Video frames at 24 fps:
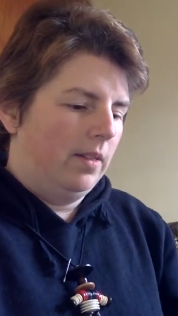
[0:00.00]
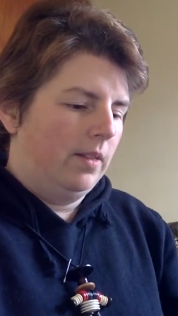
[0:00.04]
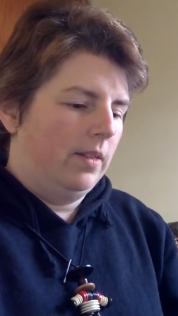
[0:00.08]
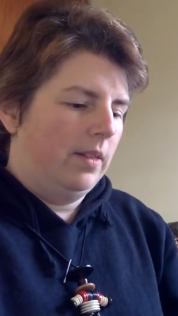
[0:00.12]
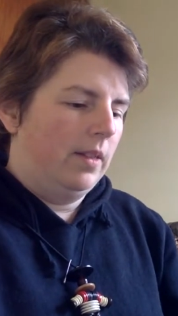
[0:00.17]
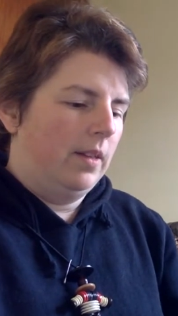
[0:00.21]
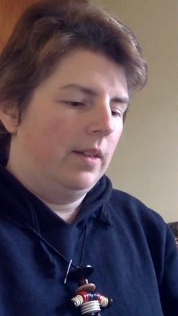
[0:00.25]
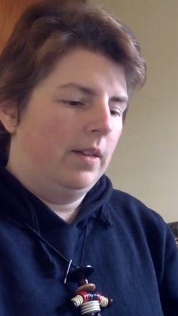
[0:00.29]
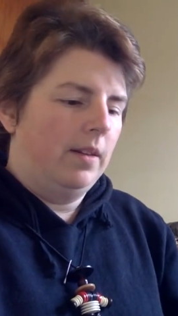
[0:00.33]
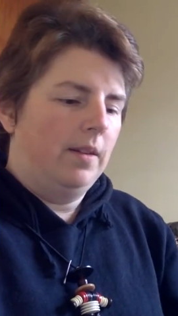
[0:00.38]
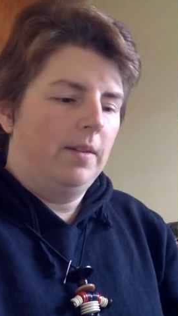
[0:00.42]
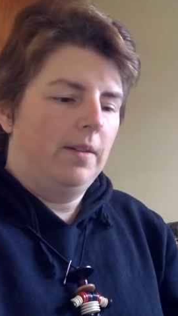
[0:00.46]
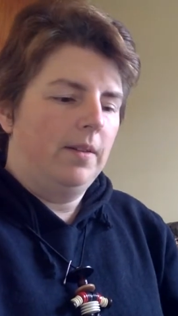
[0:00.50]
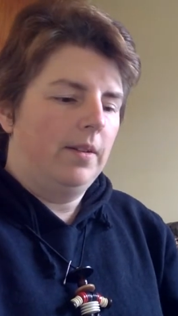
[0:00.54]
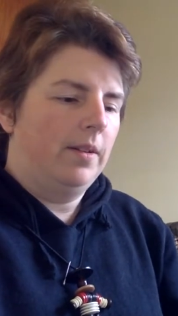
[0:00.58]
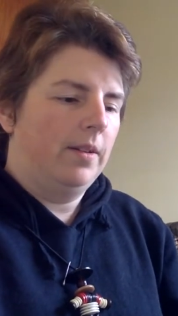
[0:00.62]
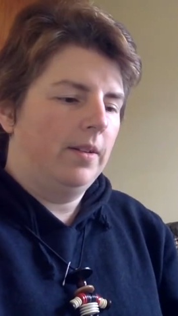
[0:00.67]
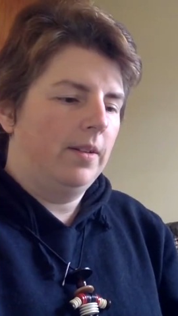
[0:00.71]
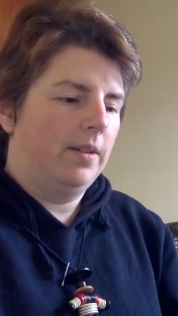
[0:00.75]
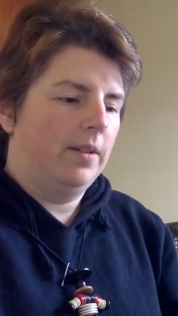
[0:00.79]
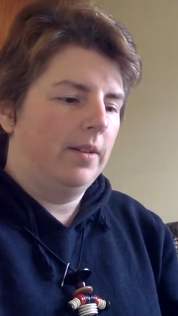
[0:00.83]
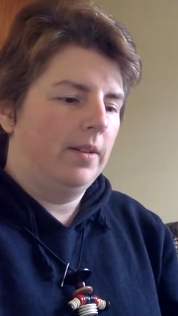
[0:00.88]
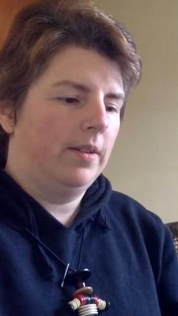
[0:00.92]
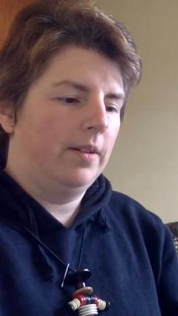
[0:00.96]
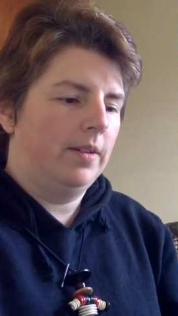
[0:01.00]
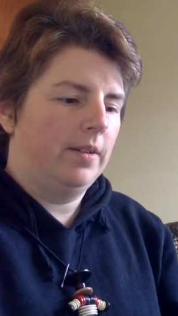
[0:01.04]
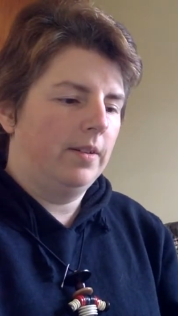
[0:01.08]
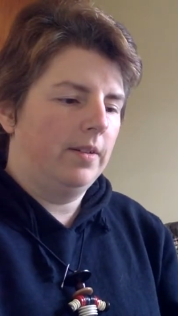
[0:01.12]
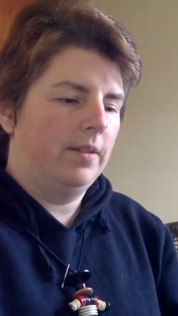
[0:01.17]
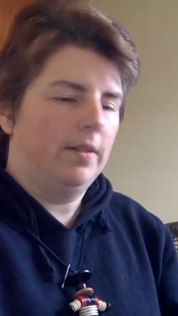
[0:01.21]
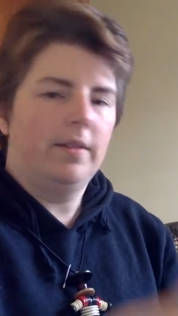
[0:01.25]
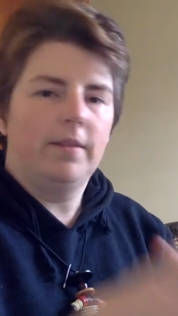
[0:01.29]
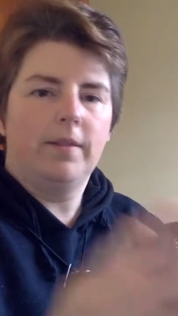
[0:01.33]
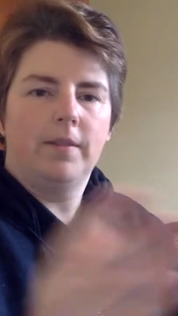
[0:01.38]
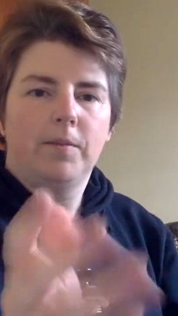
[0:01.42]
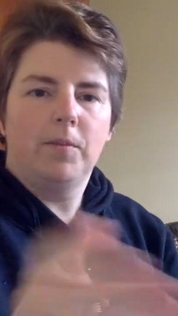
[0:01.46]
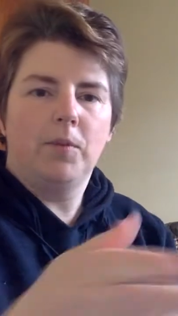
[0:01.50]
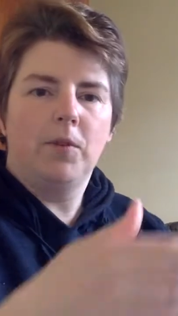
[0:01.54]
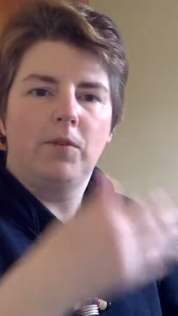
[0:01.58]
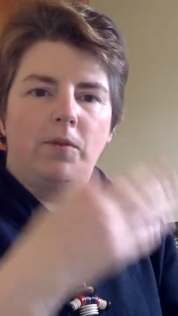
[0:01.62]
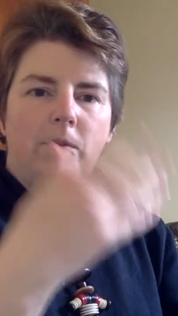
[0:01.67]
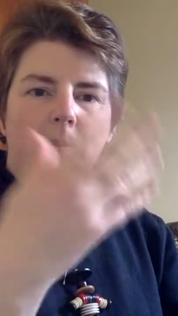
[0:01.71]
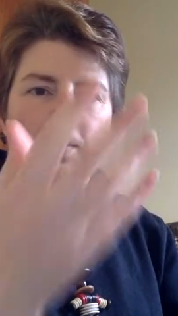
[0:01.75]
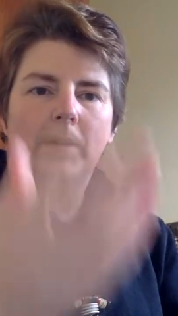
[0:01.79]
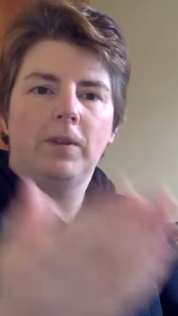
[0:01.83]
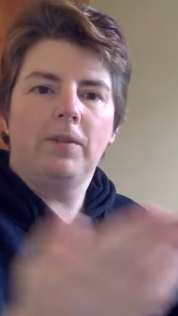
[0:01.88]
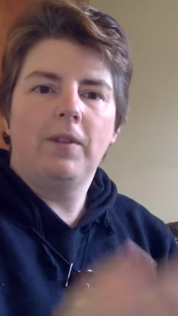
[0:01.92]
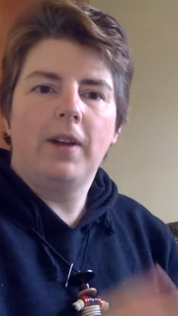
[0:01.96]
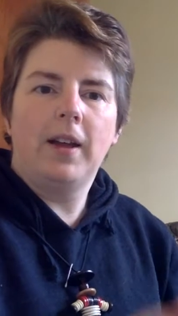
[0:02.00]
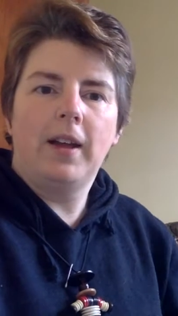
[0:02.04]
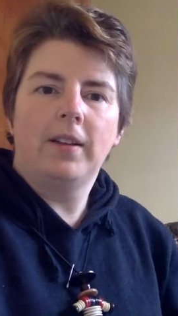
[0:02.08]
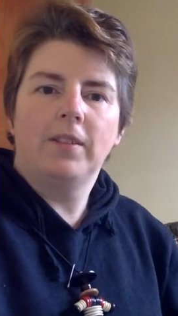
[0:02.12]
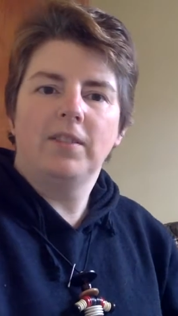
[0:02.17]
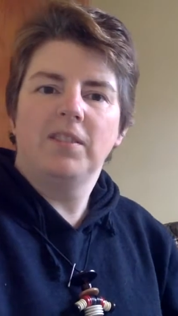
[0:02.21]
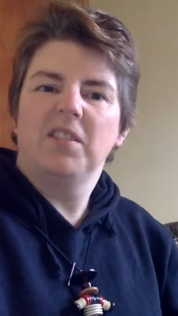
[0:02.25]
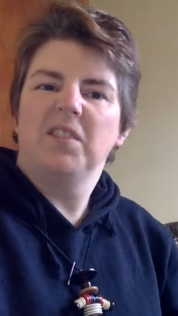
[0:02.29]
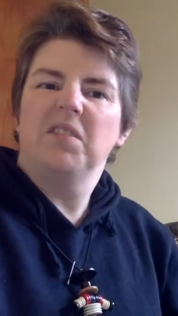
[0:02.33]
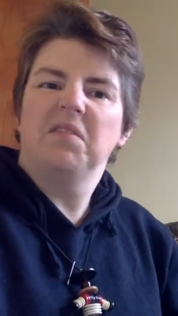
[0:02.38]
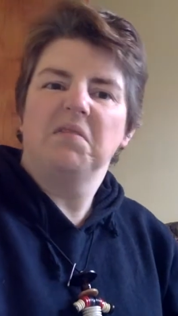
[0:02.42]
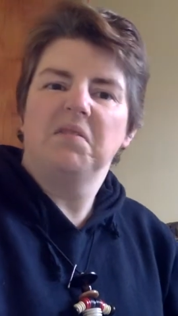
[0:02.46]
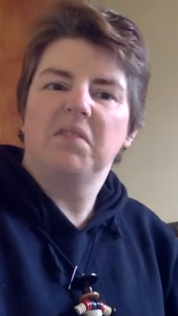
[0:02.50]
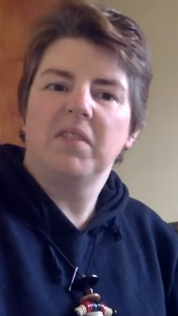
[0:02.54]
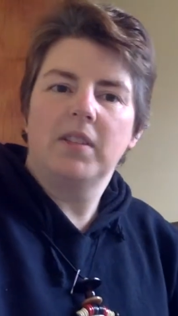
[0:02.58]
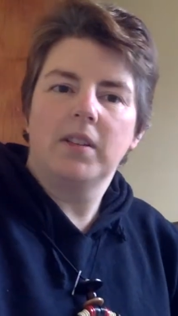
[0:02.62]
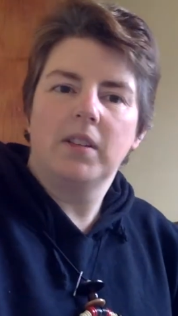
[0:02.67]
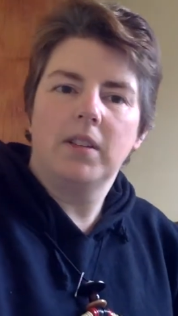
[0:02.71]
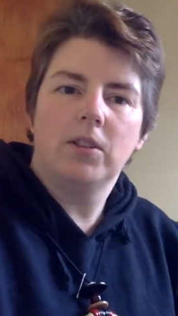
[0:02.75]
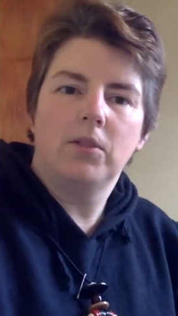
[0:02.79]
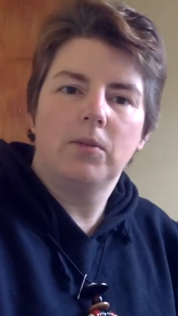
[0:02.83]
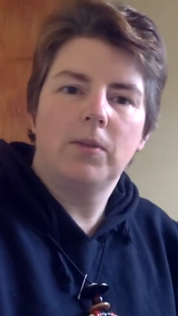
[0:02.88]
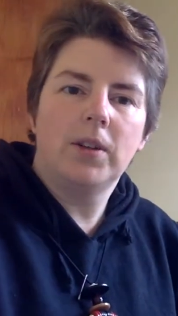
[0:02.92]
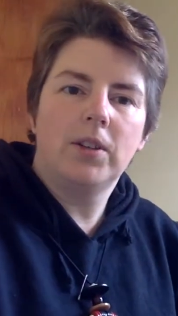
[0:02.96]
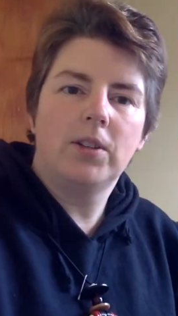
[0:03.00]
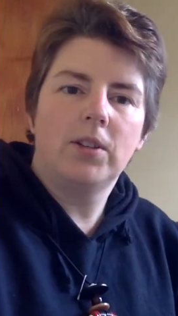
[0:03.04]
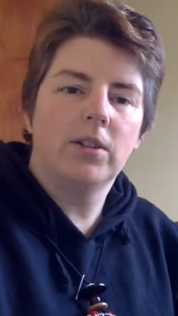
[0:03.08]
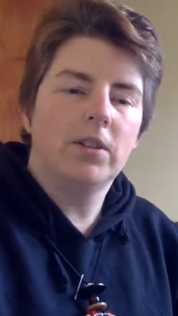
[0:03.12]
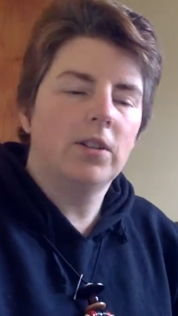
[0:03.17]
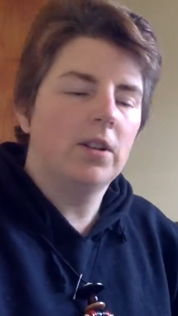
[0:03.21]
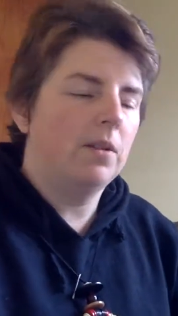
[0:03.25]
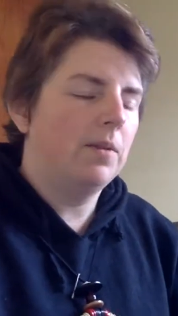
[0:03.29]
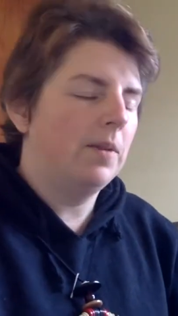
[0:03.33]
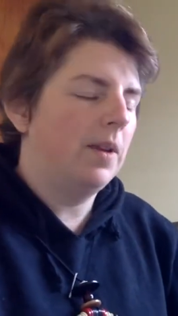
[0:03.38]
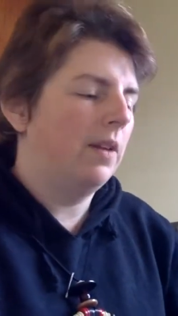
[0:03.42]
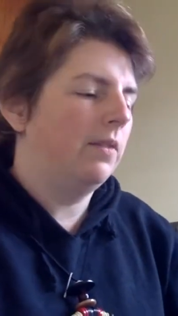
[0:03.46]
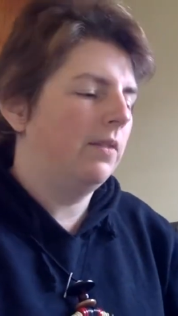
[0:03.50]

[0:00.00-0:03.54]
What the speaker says: the movable around situations like we